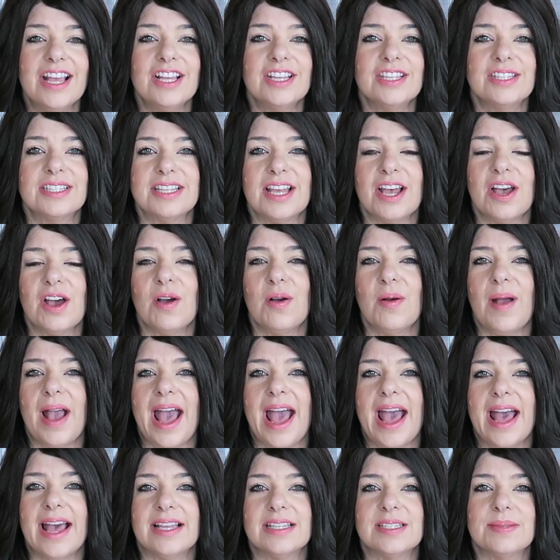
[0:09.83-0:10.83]
So
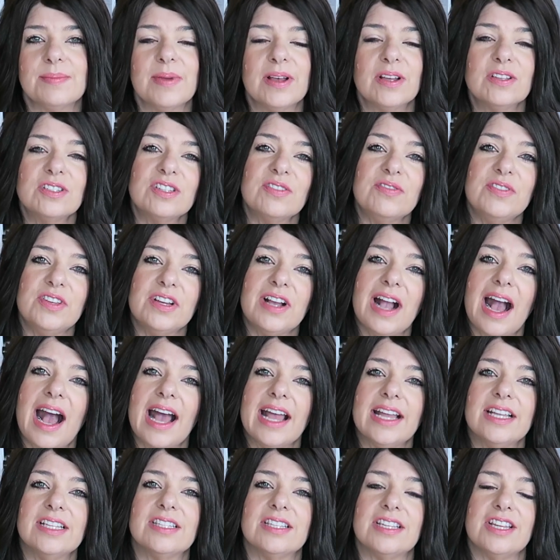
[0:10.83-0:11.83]
as most of you
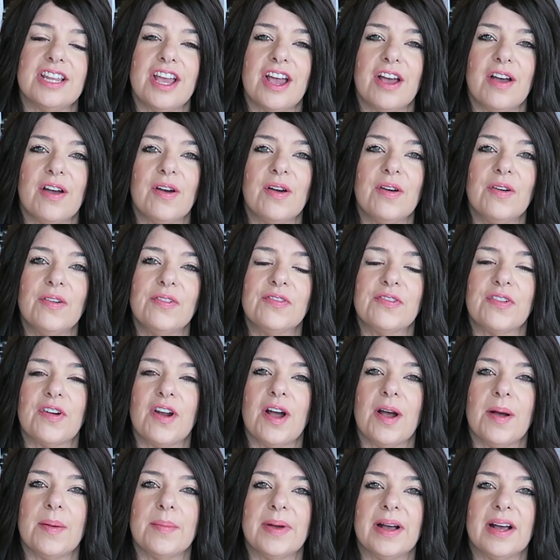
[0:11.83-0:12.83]
guys know
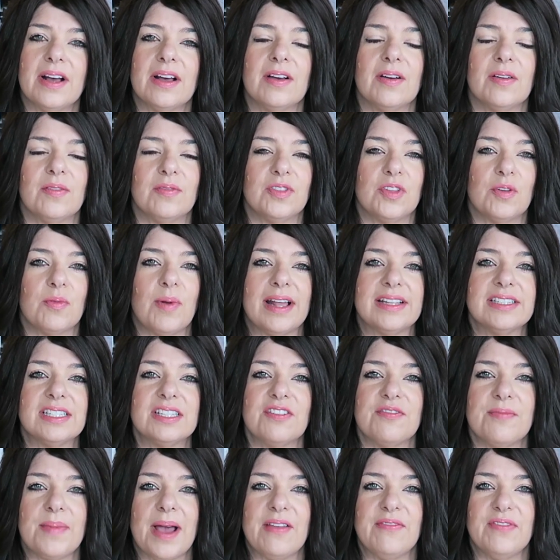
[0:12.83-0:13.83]
from the rest
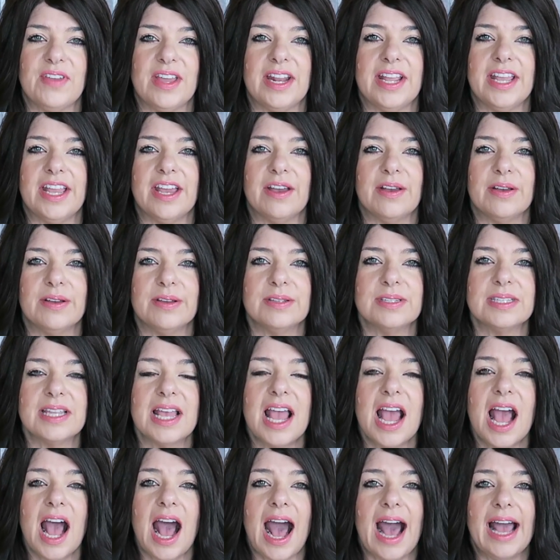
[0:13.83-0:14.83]
of my videos,
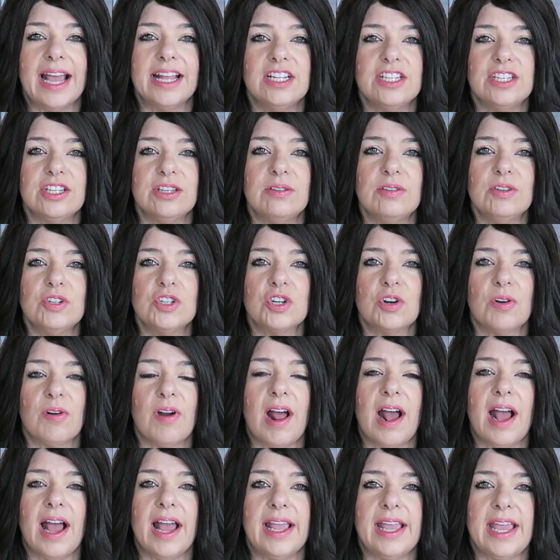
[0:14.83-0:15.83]
I do
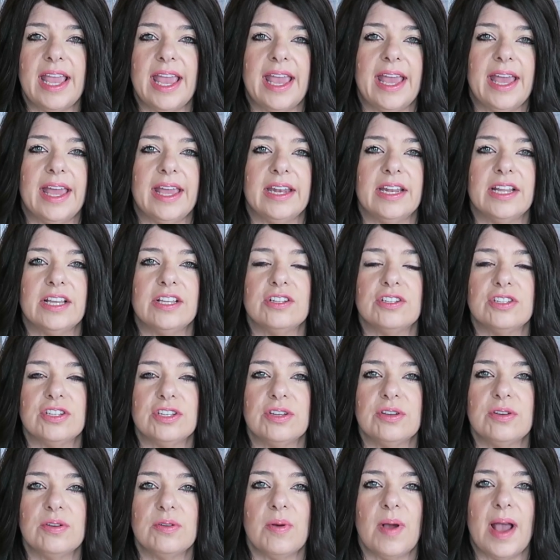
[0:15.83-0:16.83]
try and
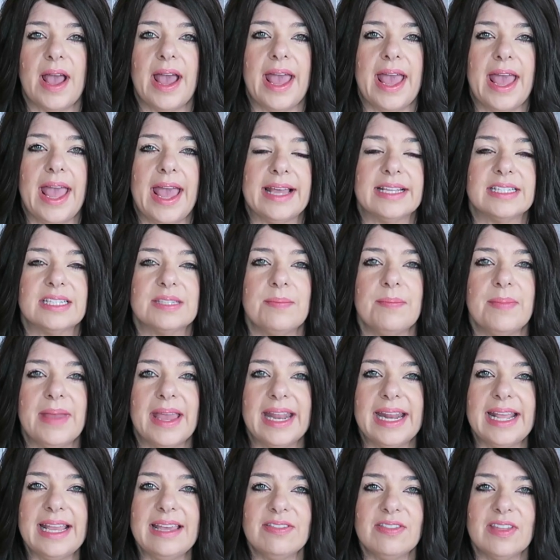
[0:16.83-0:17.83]
do as
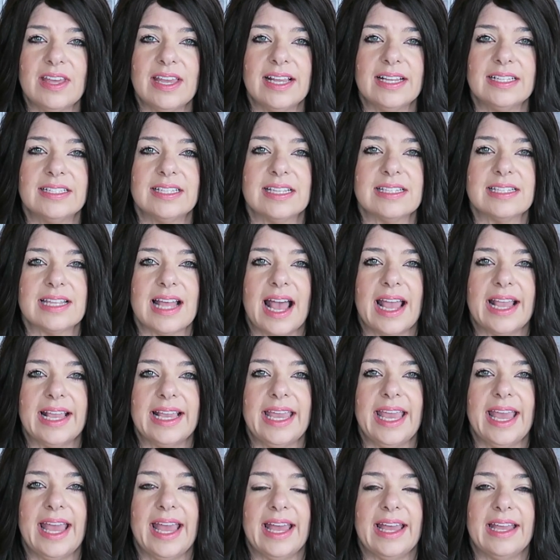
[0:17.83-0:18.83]
many things as I
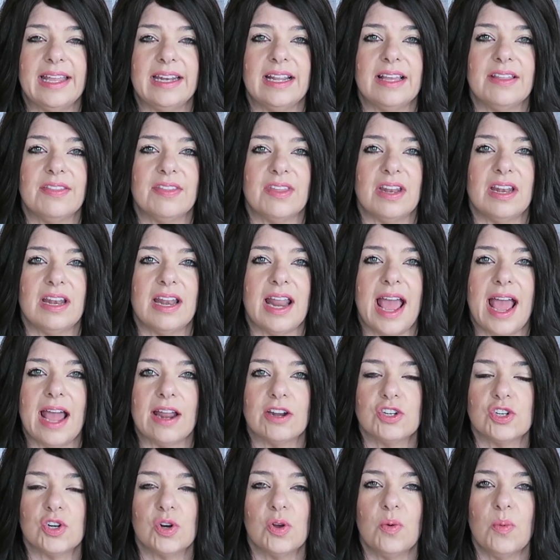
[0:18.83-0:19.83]
can the
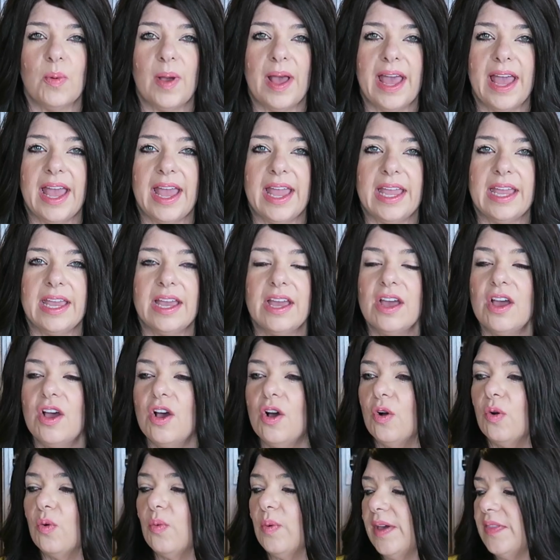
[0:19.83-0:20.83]
natural way
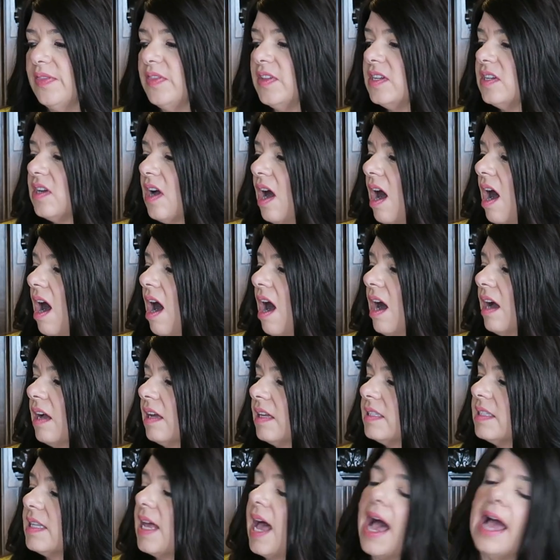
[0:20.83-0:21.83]
with the
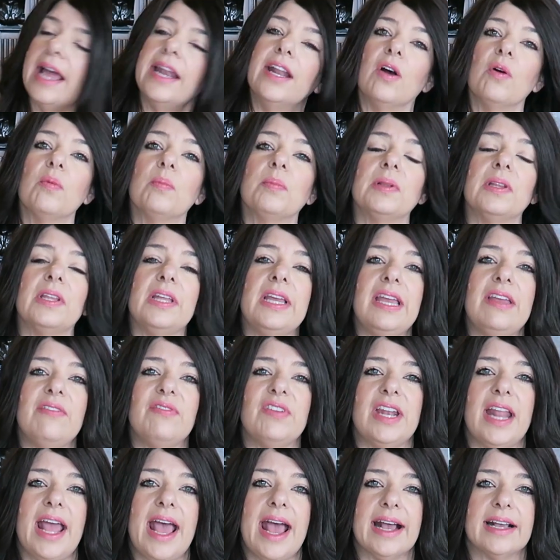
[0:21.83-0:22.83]
dogs. I don't believe
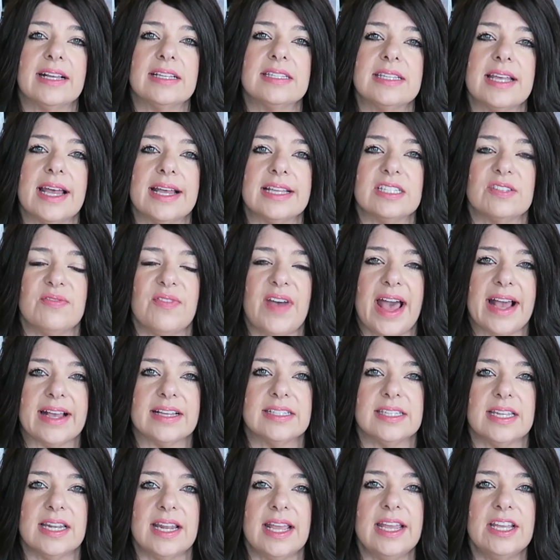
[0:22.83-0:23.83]
in excess
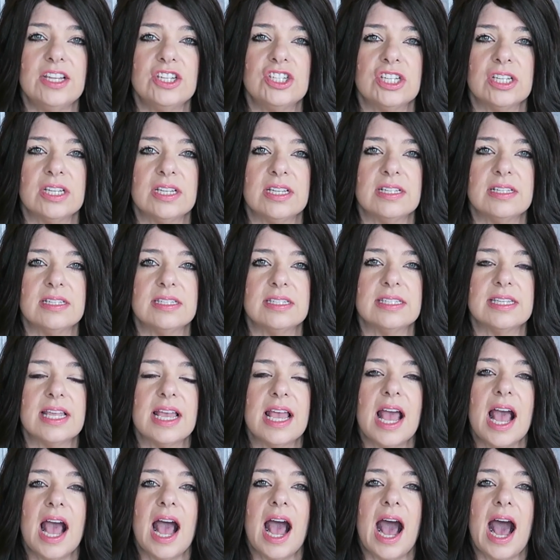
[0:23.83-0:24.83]
vaccinations.
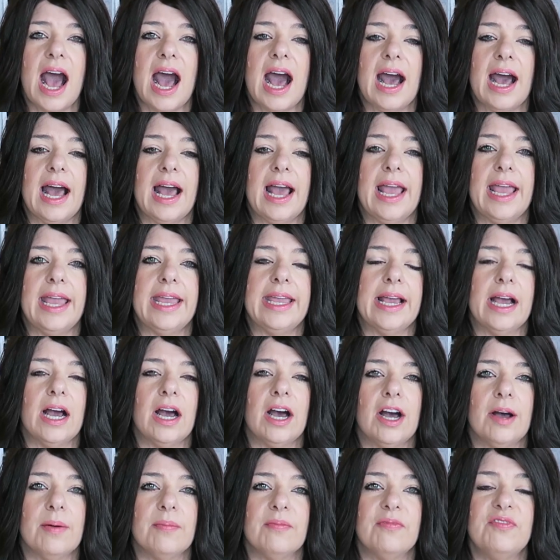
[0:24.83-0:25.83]

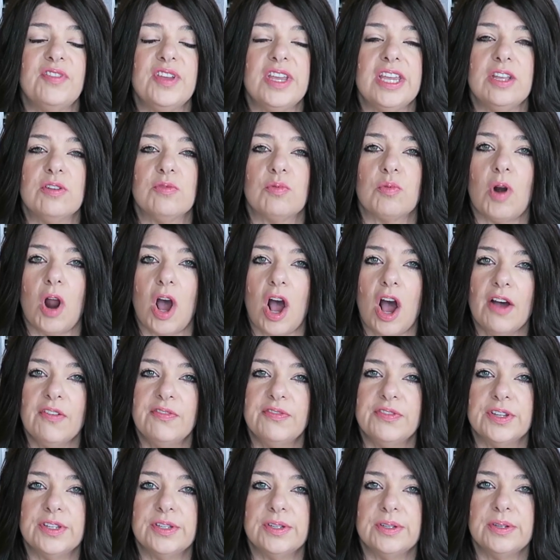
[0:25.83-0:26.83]
I feed raw
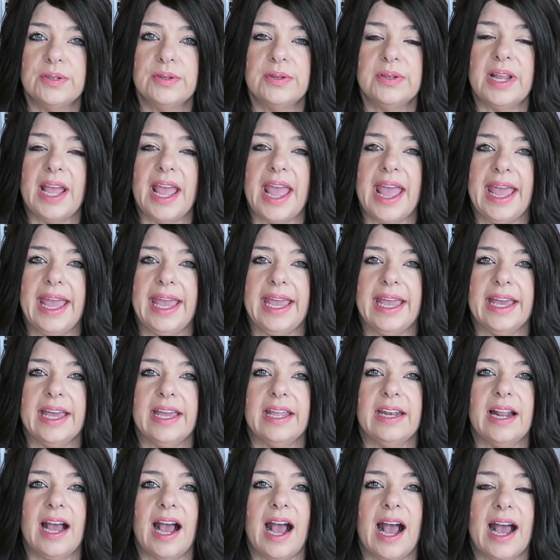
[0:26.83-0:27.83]
food,
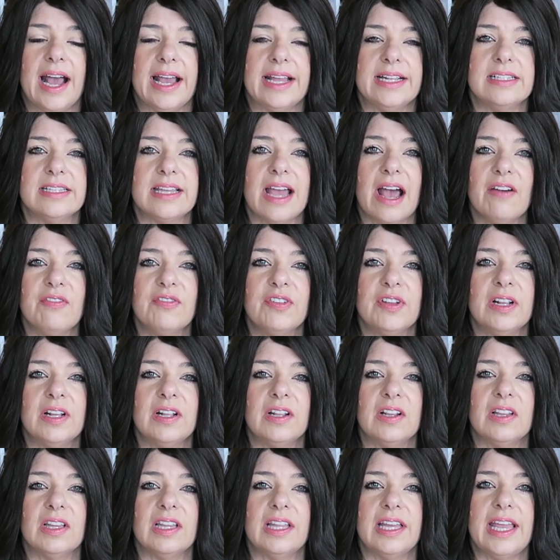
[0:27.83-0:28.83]
and I
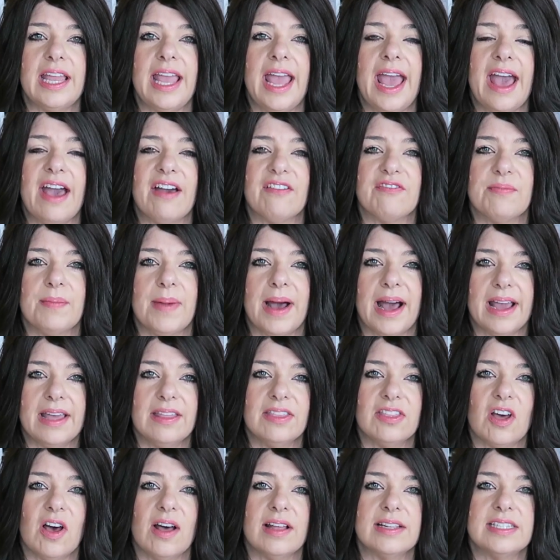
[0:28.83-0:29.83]
definitely have my
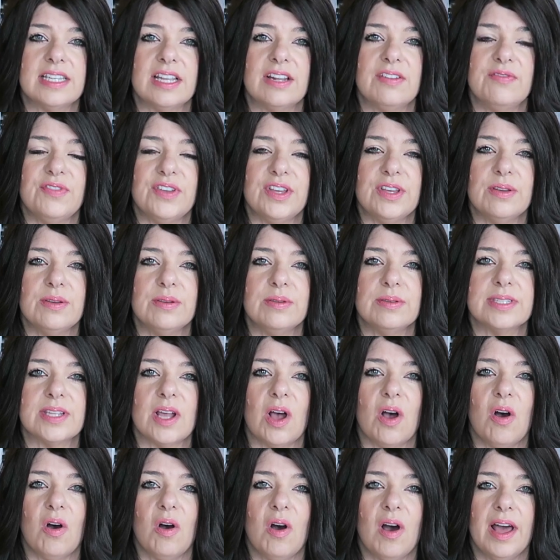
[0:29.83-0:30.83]
thoughts and views
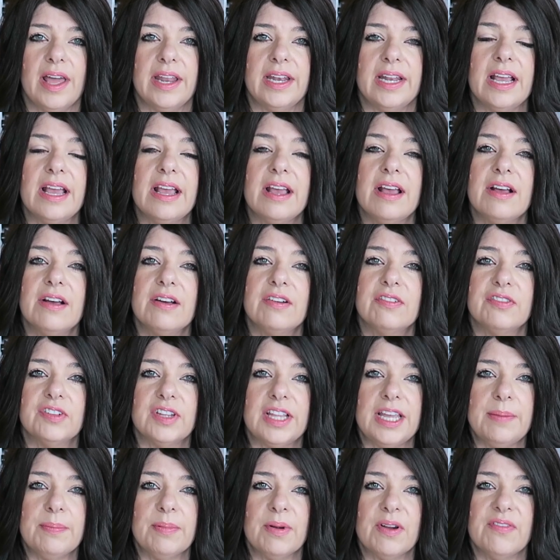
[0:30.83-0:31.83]
on
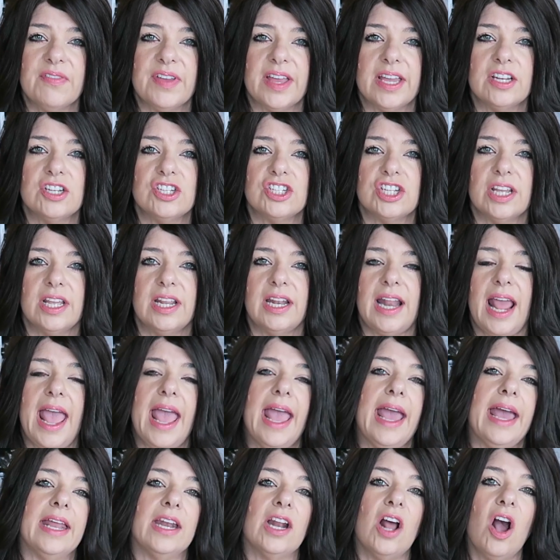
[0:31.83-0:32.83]
flea prevention
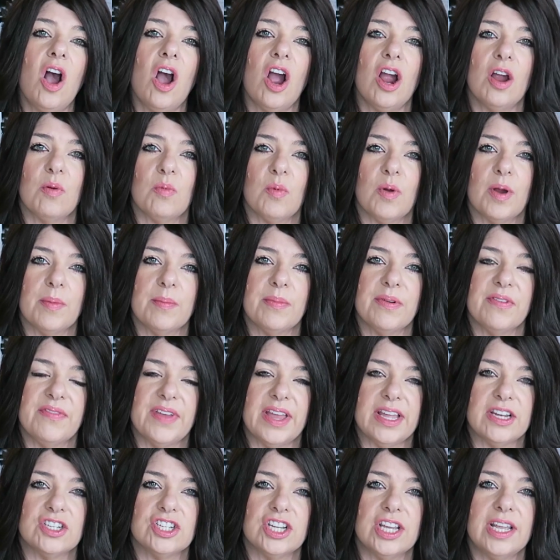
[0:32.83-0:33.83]
and heartworm
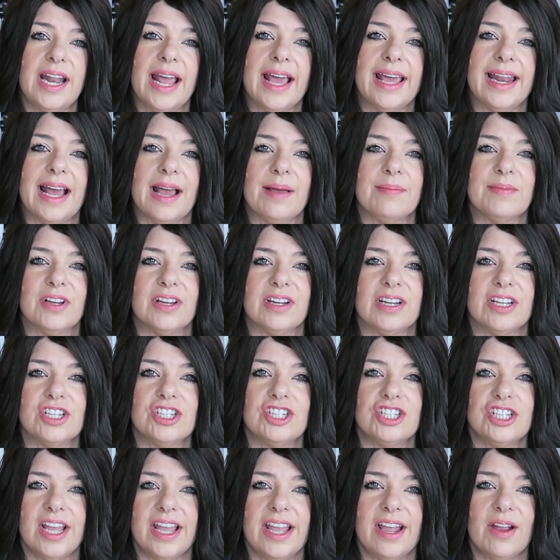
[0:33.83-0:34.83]
prevention, and I'm going to
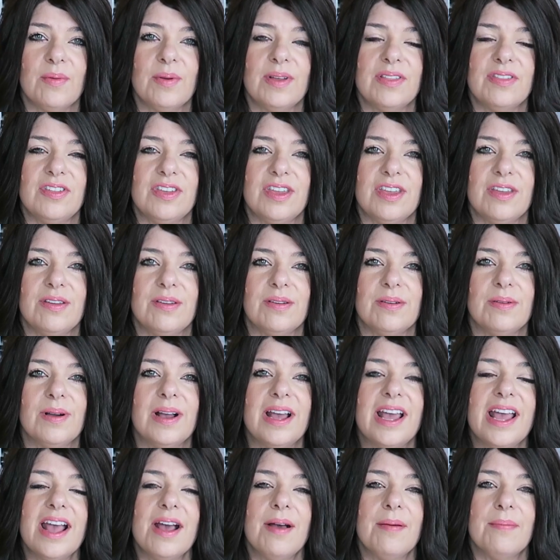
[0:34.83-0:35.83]
share with you
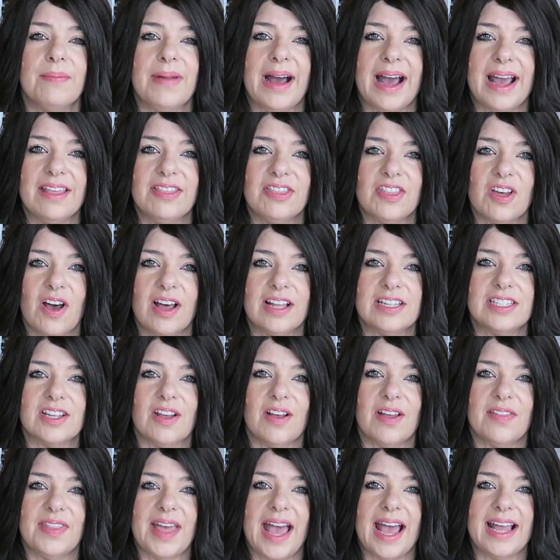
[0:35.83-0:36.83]
my thoughts
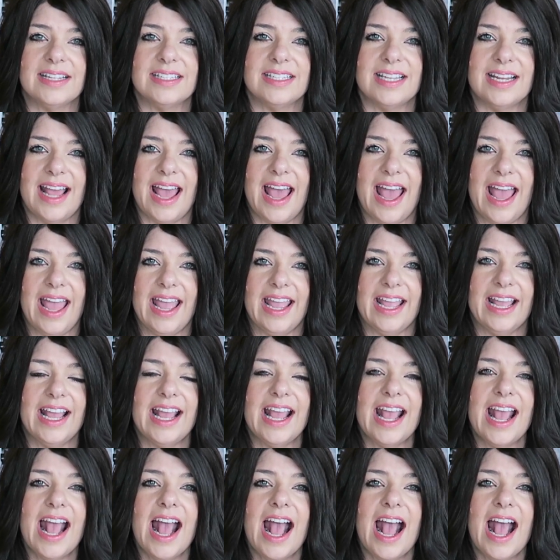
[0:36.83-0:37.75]
on that today.